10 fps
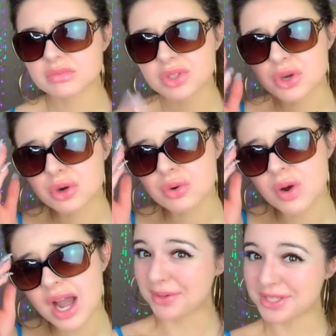No,
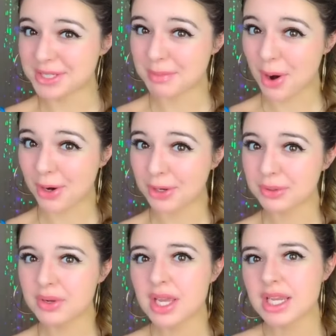I- Tomorrow?
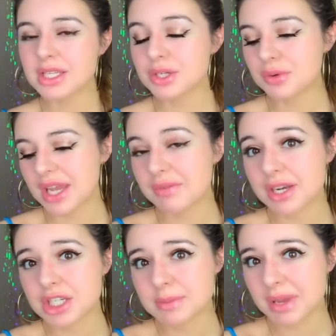Is it okay if I
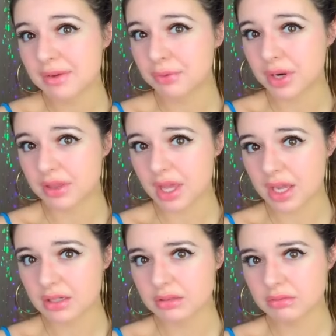just pay for it then?